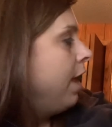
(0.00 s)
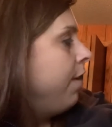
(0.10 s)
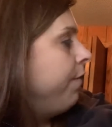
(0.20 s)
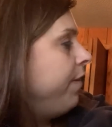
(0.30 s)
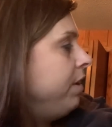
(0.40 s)

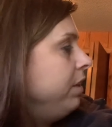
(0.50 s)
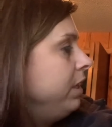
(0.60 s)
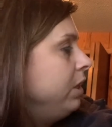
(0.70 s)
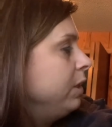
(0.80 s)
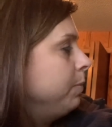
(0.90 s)
Found a
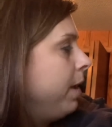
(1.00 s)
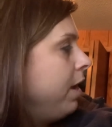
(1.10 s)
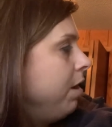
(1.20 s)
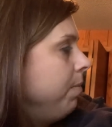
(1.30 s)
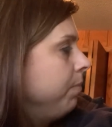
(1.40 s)
little
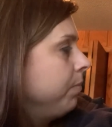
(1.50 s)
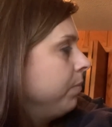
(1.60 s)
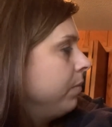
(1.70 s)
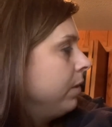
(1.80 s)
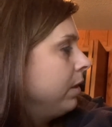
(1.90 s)
spider?
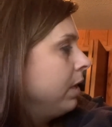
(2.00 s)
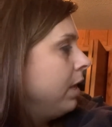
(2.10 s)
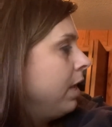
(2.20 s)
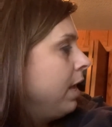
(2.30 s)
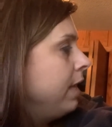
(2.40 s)

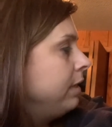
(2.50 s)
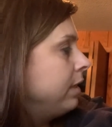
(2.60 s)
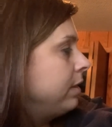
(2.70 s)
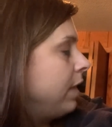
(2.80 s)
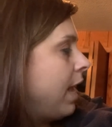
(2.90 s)

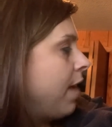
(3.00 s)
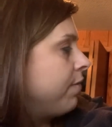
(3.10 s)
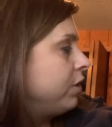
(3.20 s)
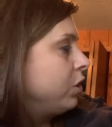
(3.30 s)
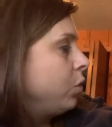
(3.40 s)
Does it have
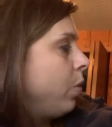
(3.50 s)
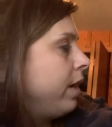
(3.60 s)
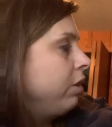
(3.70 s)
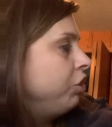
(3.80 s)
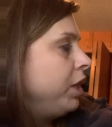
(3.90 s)
a
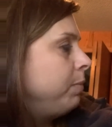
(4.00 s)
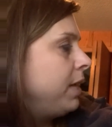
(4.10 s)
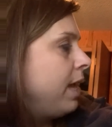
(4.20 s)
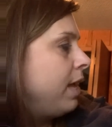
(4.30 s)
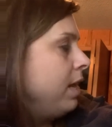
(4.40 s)
square-shaped
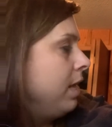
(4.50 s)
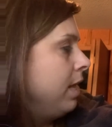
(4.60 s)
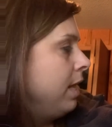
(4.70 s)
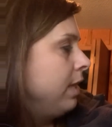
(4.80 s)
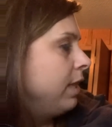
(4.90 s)
head
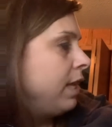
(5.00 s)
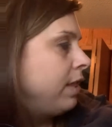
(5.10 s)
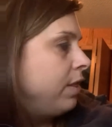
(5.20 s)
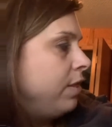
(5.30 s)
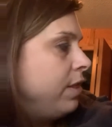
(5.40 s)
like
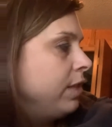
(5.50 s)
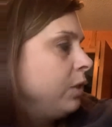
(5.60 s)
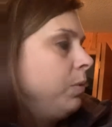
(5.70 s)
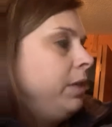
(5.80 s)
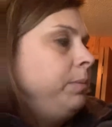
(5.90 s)

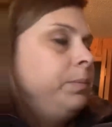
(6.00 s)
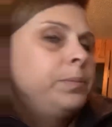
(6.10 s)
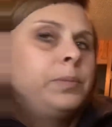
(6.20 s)
this one?